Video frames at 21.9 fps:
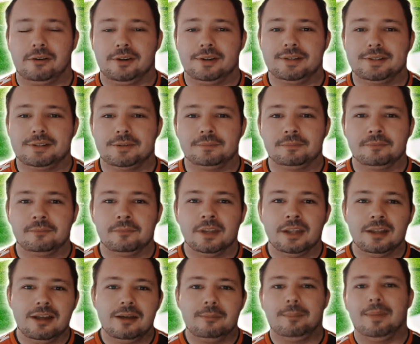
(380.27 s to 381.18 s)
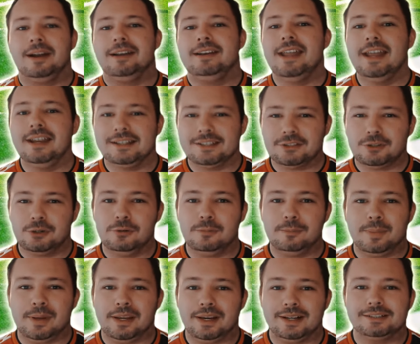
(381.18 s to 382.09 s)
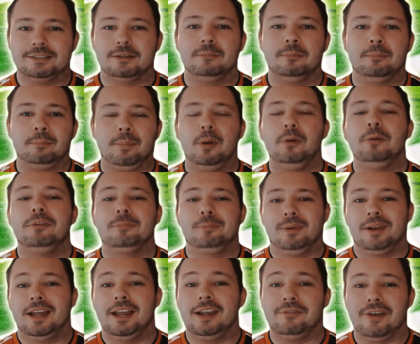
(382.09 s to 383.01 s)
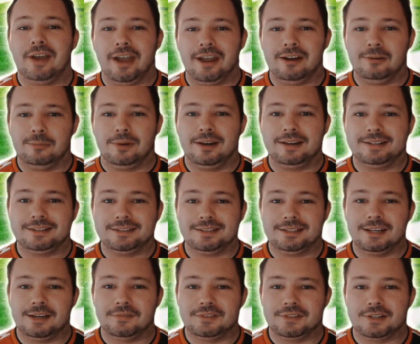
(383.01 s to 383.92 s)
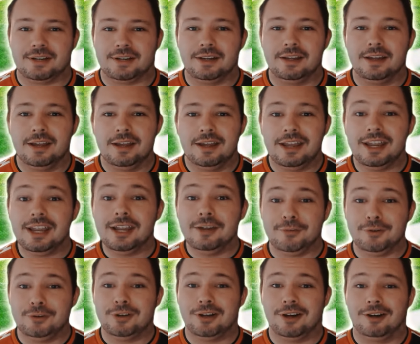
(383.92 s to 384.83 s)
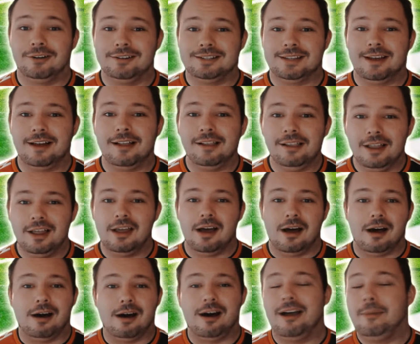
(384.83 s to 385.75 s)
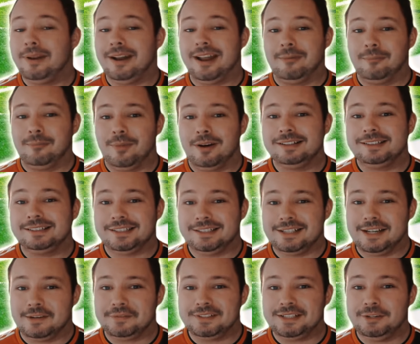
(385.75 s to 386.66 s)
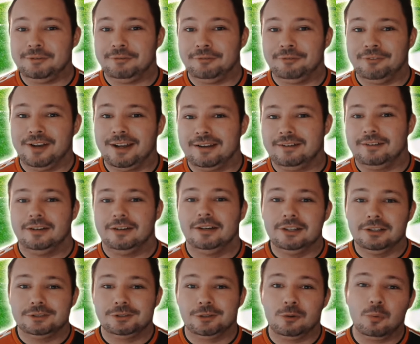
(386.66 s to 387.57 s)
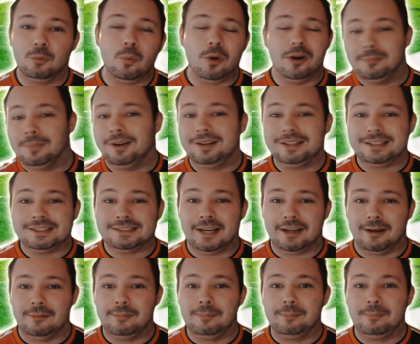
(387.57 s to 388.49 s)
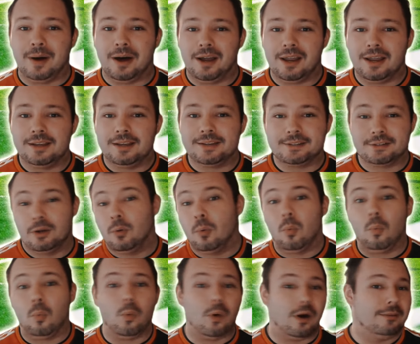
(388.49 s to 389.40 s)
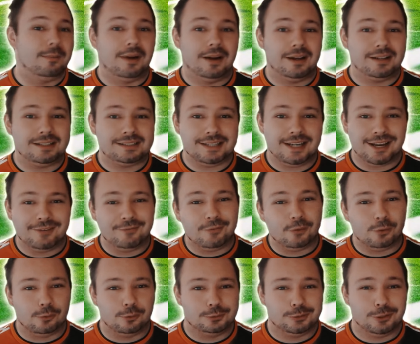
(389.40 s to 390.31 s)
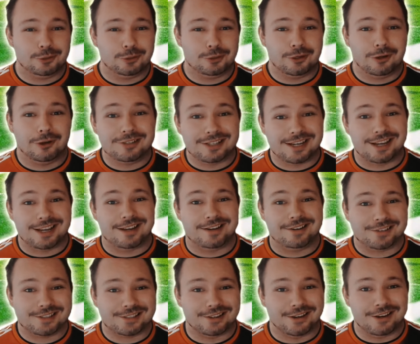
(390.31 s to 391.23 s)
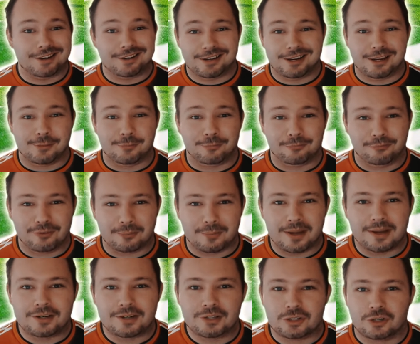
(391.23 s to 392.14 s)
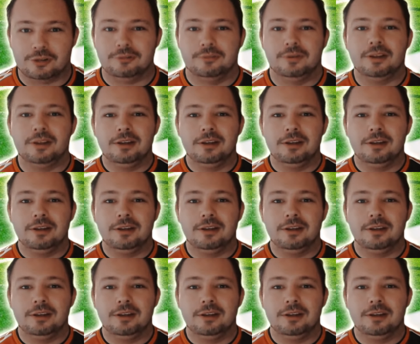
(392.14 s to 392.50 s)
honest. My next two picks both play for NYCFC. If you can't tell, I'm an NYCFC fan. So one might say I'm biased. One might say I've also got insider information.